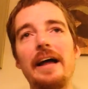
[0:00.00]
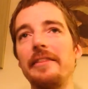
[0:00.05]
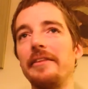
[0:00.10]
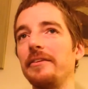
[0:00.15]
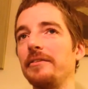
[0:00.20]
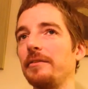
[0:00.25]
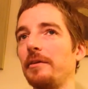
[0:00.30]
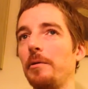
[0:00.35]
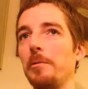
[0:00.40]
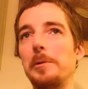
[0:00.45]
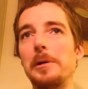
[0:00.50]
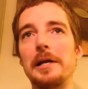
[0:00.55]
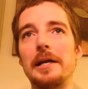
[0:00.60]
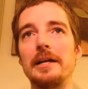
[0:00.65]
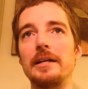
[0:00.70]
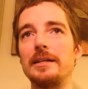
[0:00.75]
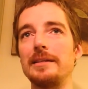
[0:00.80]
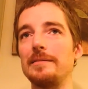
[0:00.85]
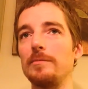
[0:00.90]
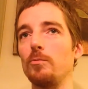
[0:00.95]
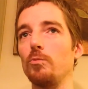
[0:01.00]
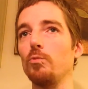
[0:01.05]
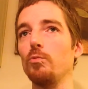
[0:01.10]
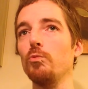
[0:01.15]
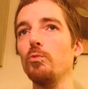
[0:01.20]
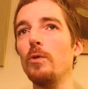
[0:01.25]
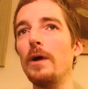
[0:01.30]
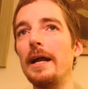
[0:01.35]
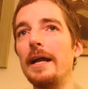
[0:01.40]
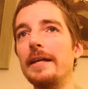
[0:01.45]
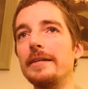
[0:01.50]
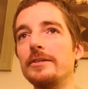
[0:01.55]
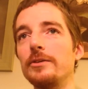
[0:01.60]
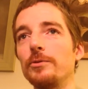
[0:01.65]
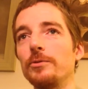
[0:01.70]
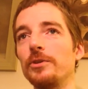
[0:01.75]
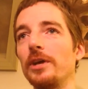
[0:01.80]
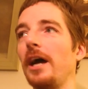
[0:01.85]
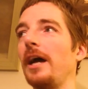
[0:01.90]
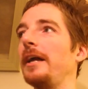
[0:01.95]
this O-ring is way
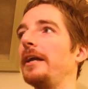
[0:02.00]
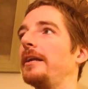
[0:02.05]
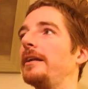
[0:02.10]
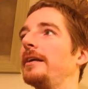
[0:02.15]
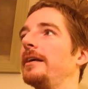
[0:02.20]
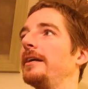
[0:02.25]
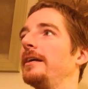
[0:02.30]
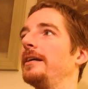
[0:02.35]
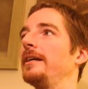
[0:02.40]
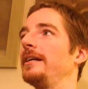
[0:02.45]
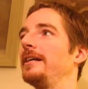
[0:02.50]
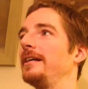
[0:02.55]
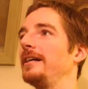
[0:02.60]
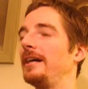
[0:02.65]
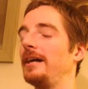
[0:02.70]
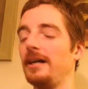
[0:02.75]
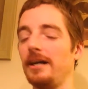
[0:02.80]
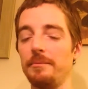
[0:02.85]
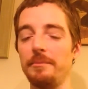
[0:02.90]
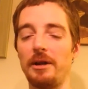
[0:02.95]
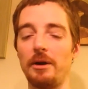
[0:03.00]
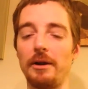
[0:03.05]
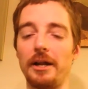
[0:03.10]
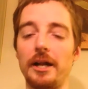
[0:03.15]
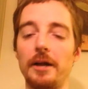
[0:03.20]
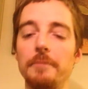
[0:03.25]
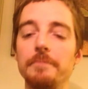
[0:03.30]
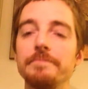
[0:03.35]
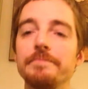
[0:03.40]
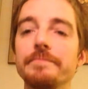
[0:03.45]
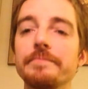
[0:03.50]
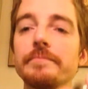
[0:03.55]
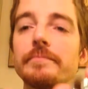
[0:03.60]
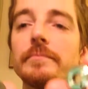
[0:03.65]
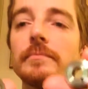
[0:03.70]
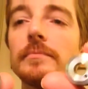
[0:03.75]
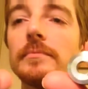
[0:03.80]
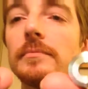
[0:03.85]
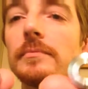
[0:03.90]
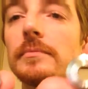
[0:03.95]
too tight. There we go.
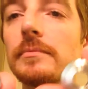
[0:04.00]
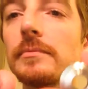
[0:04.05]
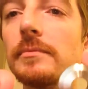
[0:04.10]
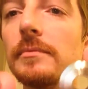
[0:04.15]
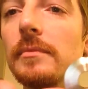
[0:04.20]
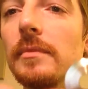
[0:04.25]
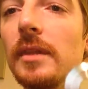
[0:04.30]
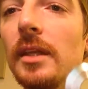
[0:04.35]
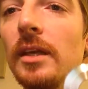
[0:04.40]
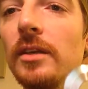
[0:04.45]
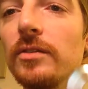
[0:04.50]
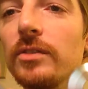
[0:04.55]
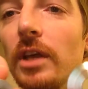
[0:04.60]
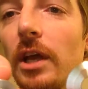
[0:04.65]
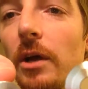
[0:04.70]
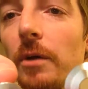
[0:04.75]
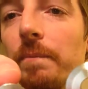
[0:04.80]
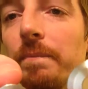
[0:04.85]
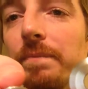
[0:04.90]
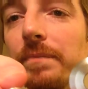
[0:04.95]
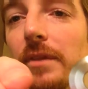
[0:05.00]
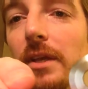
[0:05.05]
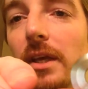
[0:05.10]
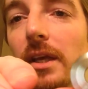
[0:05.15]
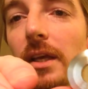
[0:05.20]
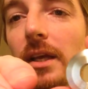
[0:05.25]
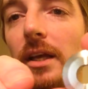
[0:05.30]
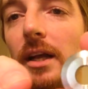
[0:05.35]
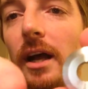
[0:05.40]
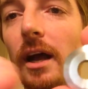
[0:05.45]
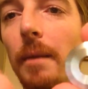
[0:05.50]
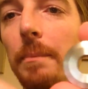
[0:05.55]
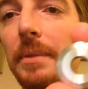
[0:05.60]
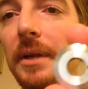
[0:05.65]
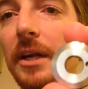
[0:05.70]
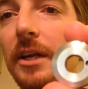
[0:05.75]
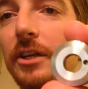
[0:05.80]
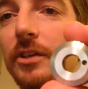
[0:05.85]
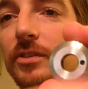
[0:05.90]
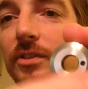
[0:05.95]
So, up
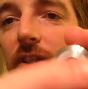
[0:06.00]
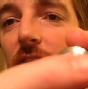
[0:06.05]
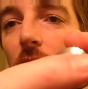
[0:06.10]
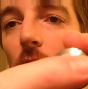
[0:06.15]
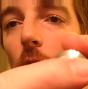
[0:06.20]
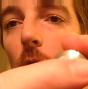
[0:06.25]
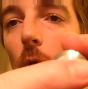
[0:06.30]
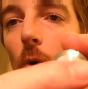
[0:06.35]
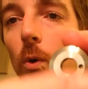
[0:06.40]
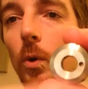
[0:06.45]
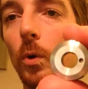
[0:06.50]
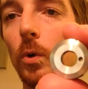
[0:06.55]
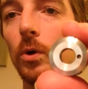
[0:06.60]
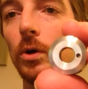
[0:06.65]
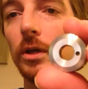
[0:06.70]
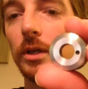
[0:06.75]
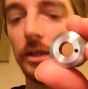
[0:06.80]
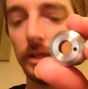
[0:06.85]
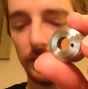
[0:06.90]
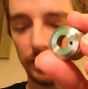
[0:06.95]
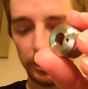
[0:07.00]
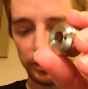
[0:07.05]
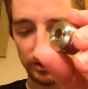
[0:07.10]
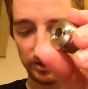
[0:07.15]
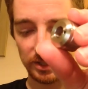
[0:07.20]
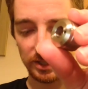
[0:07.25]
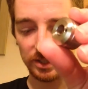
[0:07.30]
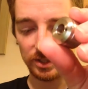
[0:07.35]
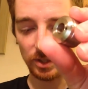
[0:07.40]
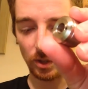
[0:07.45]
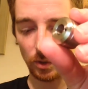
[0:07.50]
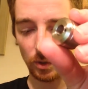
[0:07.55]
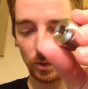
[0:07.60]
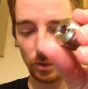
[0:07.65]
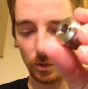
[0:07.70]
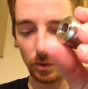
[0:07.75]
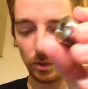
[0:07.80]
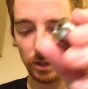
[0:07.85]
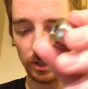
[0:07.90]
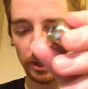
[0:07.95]
here you see a hole. So this
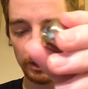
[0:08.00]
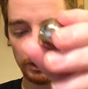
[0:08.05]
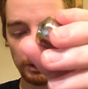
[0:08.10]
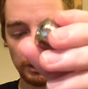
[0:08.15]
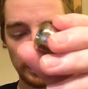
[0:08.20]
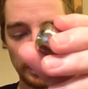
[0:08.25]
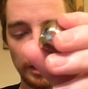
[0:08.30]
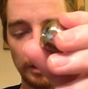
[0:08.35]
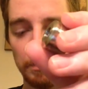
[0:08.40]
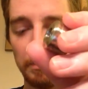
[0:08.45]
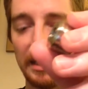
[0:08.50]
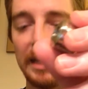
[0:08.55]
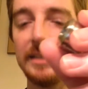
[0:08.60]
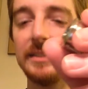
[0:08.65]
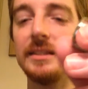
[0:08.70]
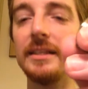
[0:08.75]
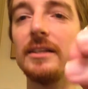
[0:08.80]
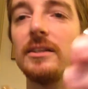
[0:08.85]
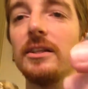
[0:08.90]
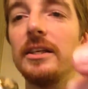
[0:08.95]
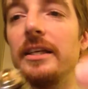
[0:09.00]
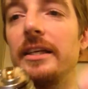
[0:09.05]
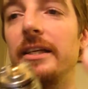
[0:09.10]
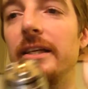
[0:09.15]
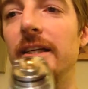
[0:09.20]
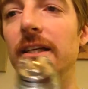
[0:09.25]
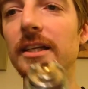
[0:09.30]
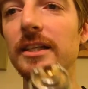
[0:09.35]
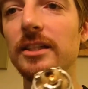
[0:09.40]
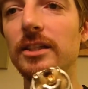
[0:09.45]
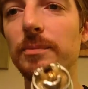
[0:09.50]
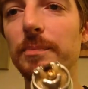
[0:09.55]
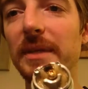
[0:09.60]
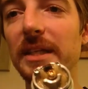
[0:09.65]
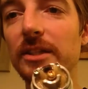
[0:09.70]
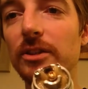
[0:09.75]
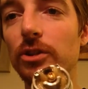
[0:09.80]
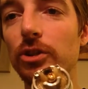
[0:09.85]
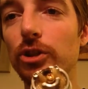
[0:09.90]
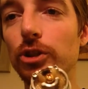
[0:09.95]
hole basically
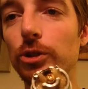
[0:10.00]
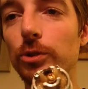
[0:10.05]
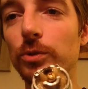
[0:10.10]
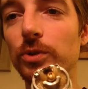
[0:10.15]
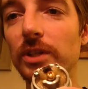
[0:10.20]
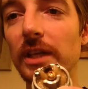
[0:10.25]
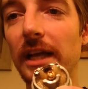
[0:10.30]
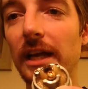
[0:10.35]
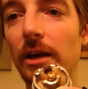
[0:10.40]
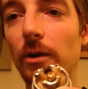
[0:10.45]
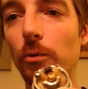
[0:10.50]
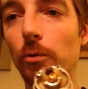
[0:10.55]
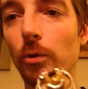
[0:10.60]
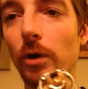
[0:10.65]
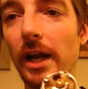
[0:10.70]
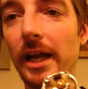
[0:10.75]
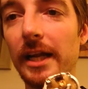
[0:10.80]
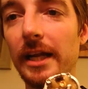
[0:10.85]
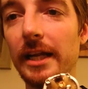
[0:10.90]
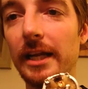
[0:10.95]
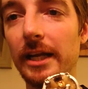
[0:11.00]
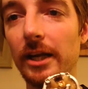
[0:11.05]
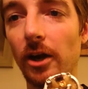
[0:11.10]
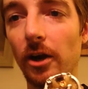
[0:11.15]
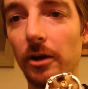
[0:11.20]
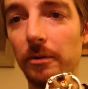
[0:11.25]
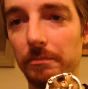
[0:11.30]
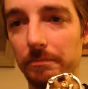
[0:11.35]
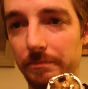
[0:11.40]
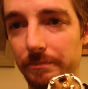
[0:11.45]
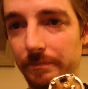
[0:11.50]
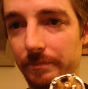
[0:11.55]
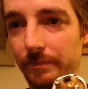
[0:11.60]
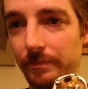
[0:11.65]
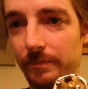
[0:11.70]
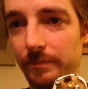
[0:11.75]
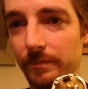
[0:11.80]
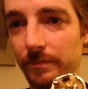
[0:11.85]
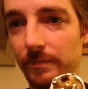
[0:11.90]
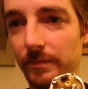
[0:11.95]
spits juice out right here.
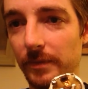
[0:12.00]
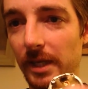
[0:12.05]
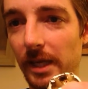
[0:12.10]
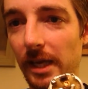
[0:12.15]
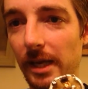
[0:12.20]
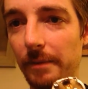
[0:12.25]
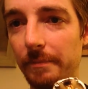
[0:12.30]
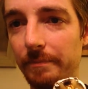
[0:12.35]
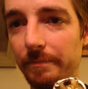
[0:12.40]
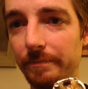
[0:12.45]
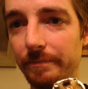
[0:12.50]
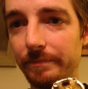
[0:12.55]
Okay?